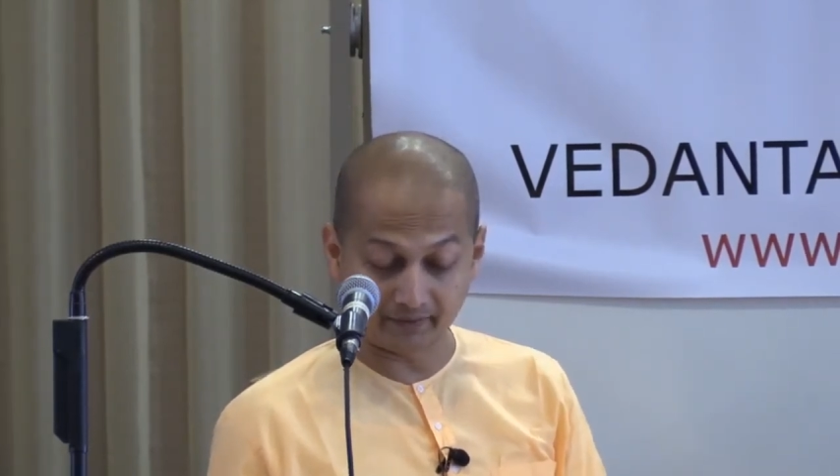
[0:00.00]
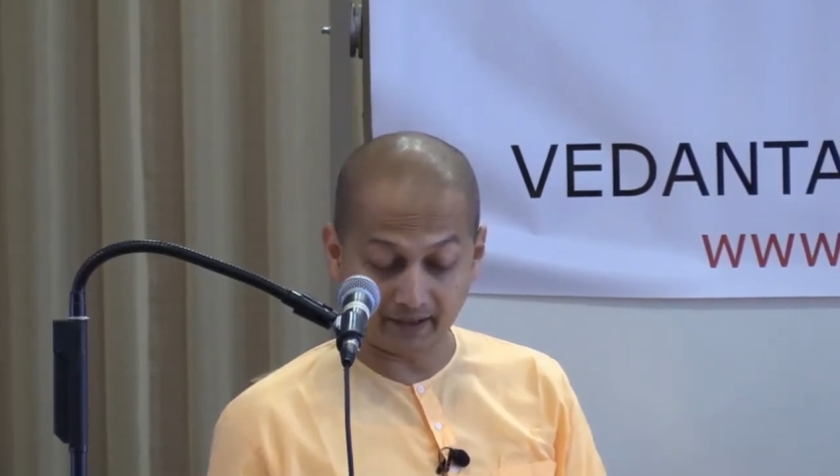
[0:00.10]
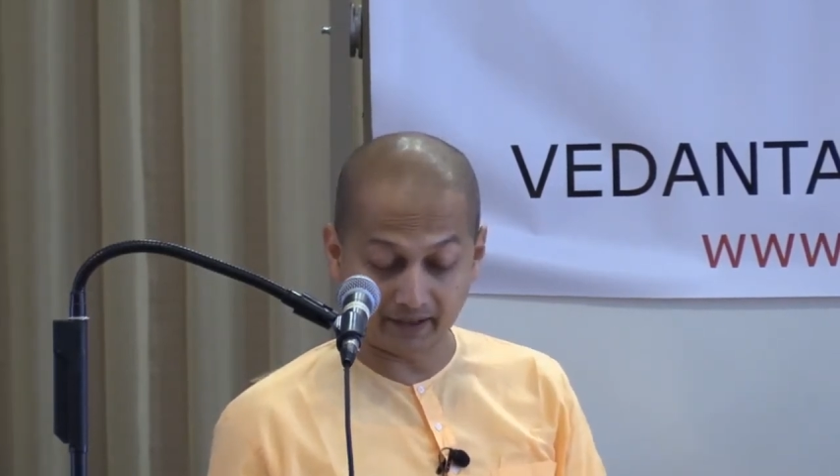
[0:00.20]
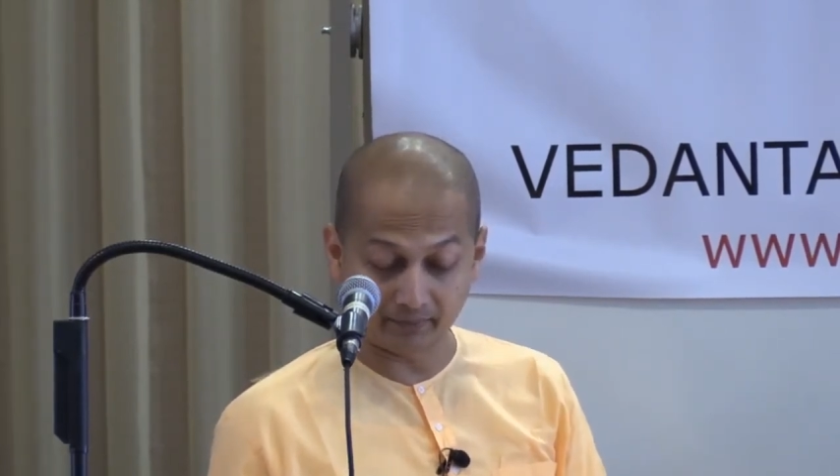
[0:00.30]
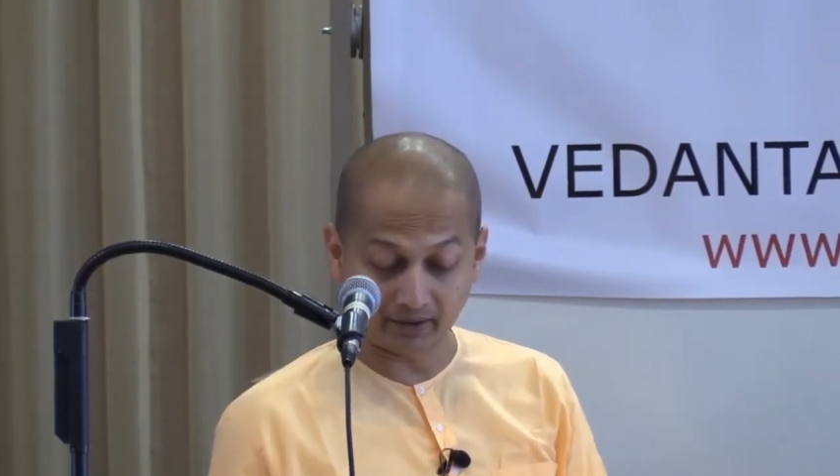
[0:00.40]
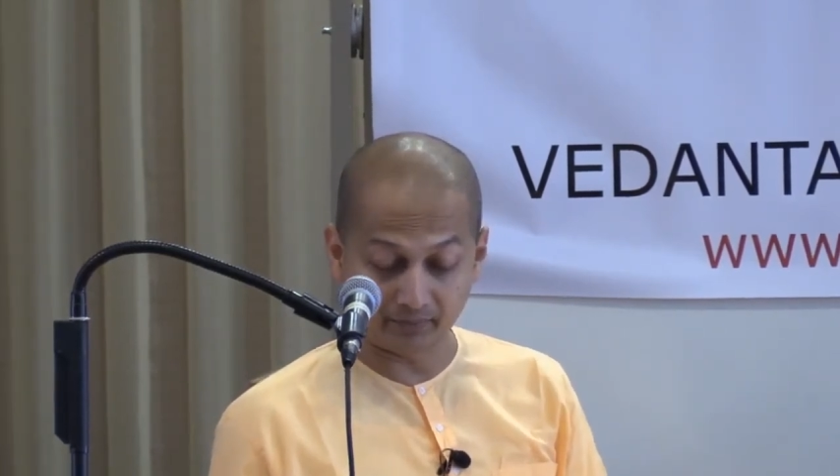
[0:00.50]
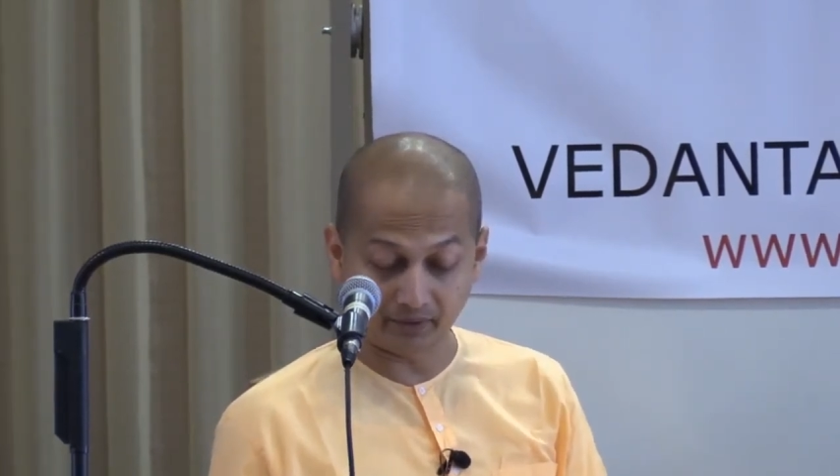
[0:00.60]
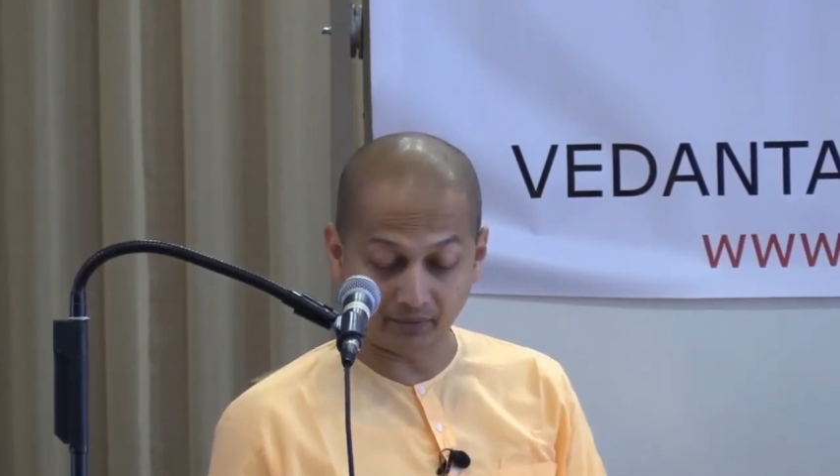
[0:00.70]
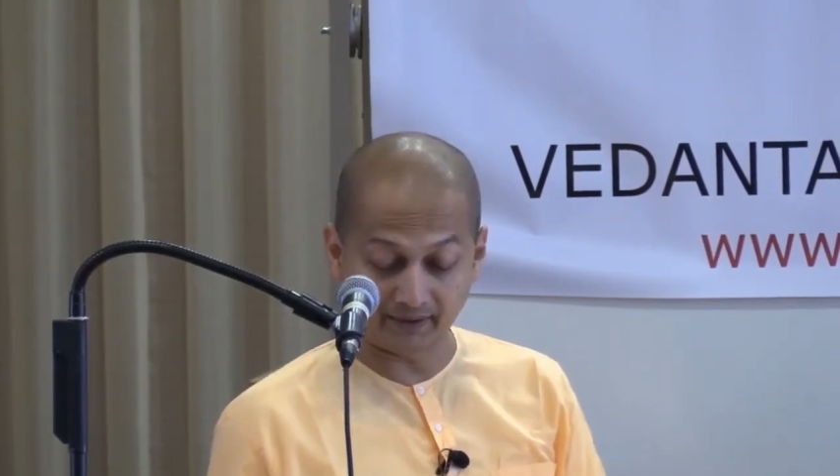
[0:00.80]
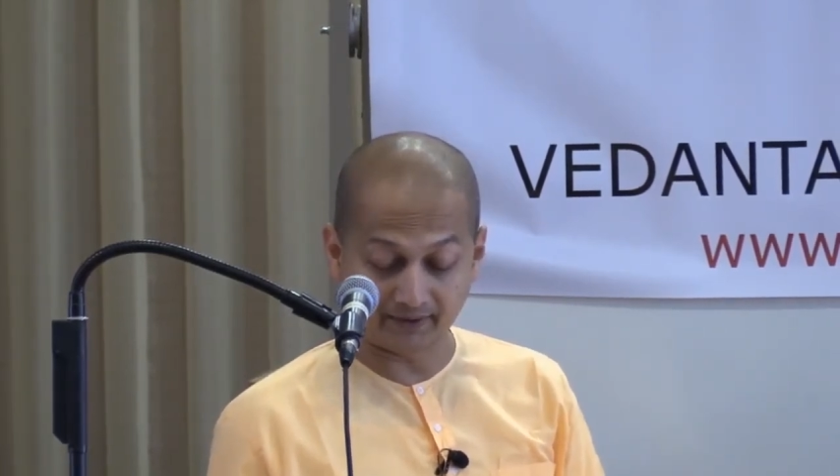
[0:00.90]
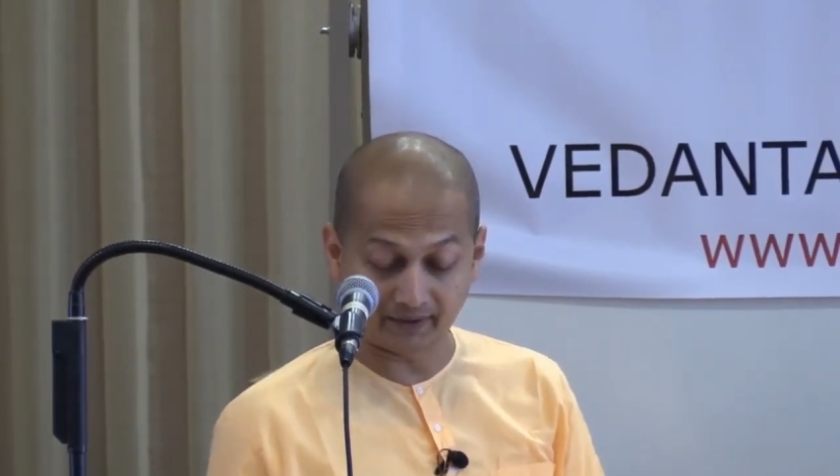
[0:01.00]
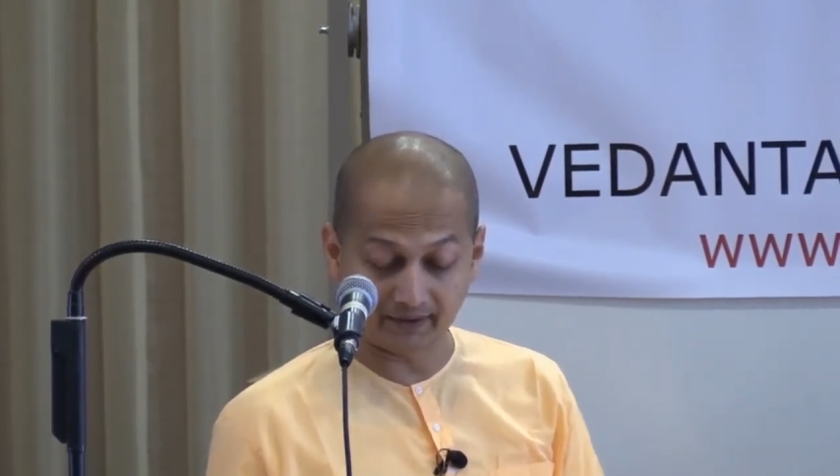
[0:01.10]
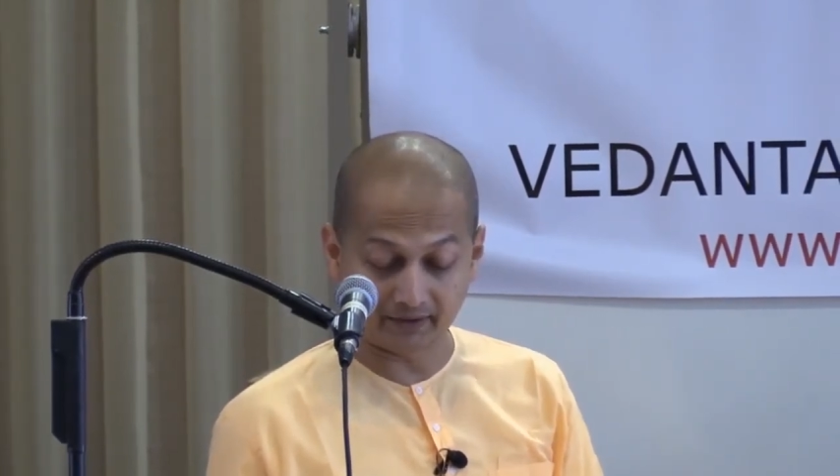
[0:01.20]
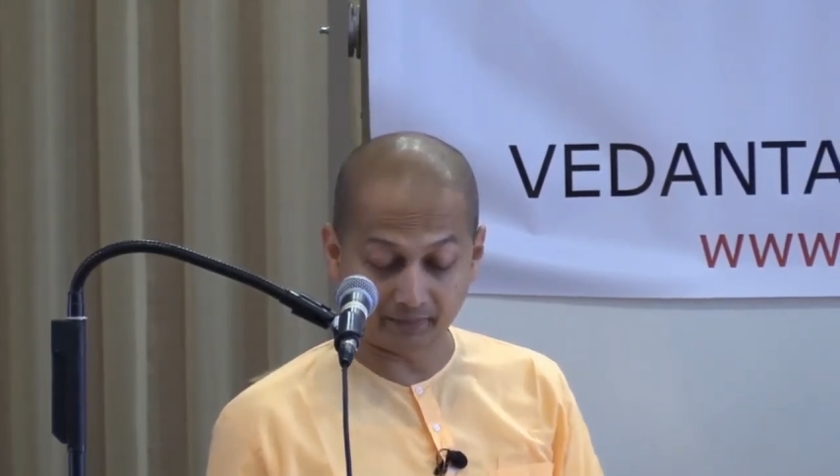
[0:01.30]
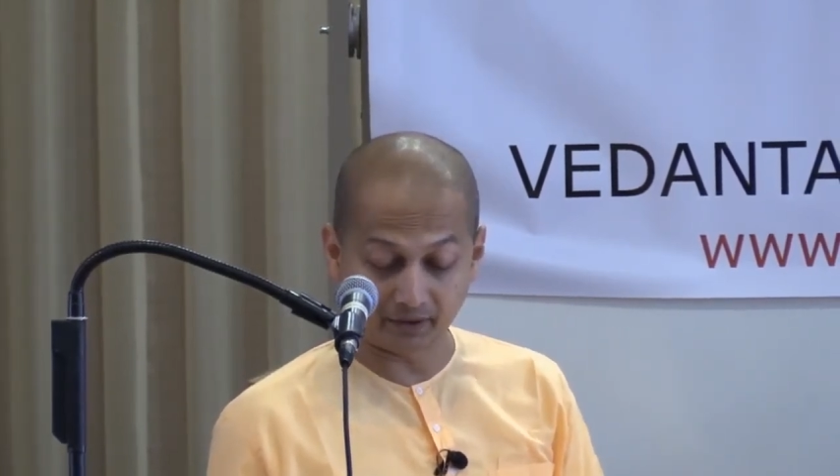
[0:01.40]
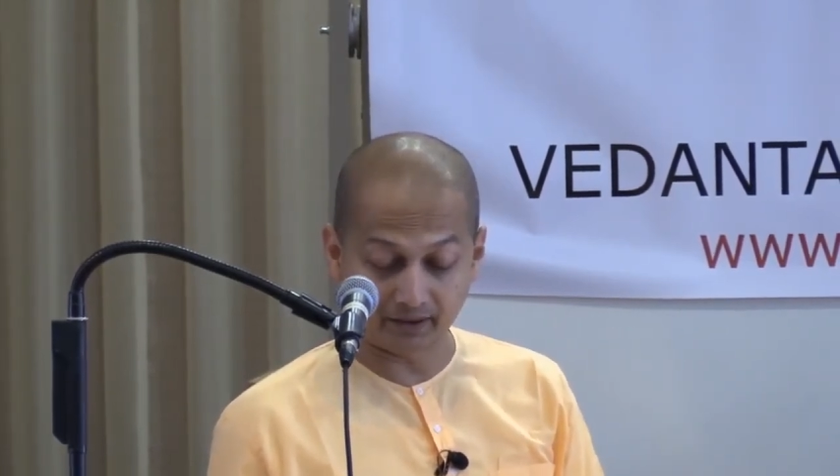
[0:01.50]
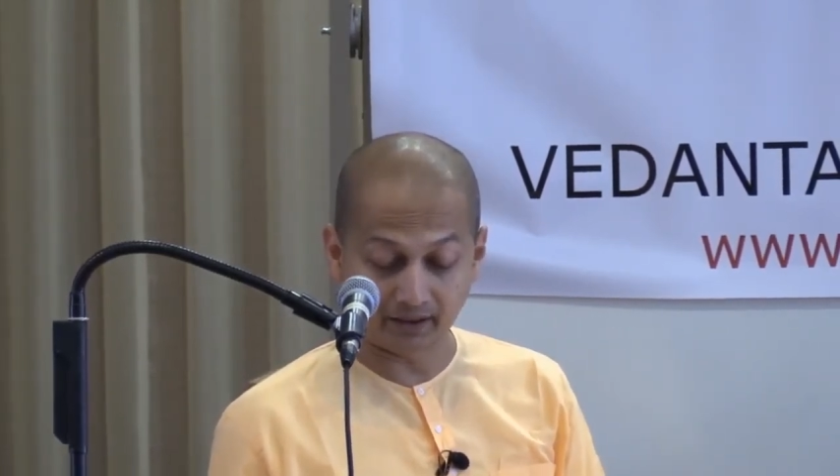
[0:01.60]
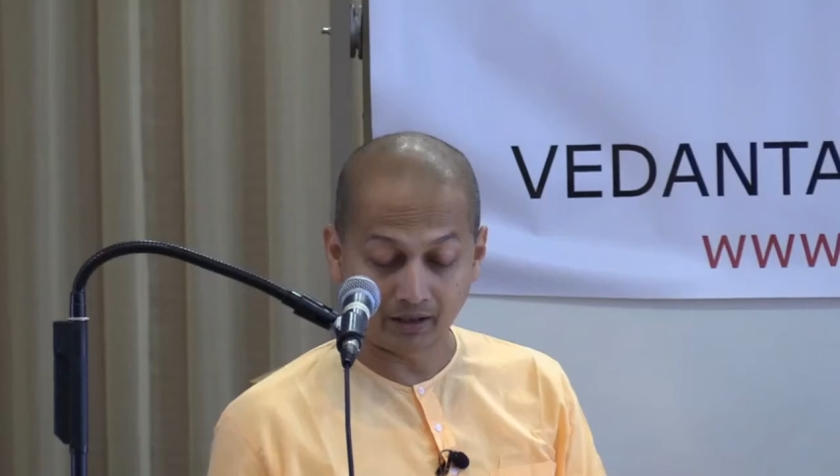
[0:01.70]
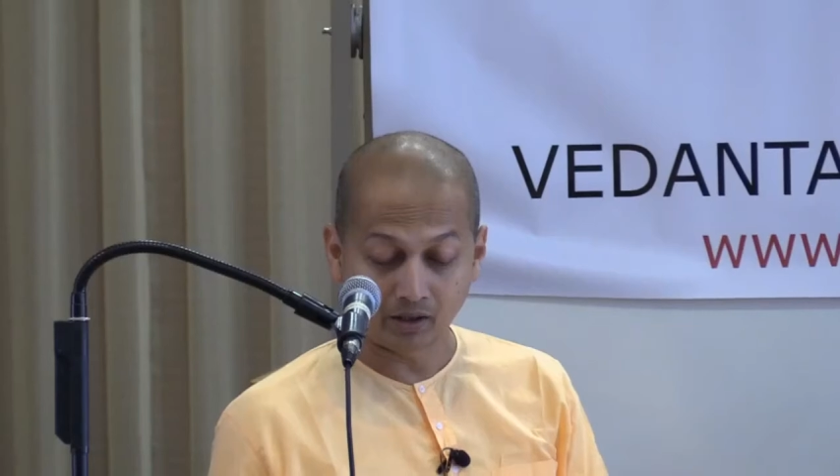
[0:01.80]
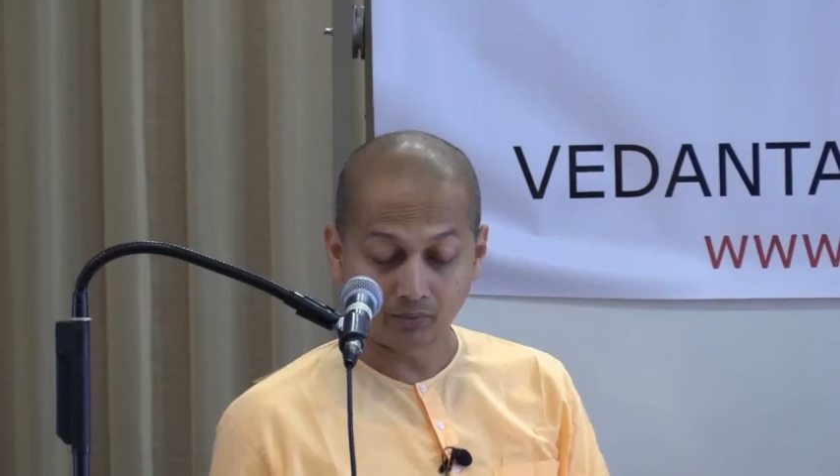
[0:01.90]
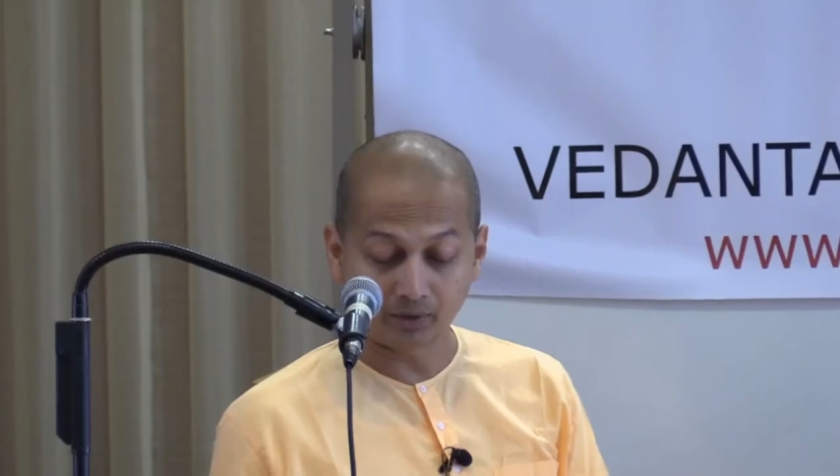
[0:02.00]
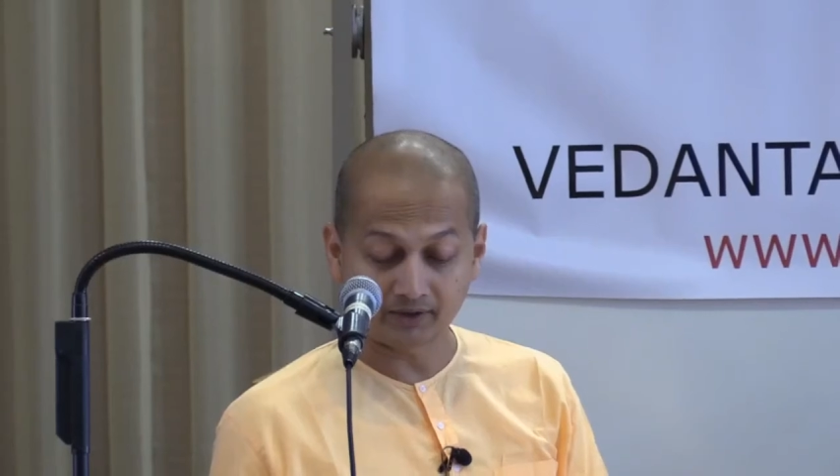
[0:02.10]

divine Brahman while still in the body?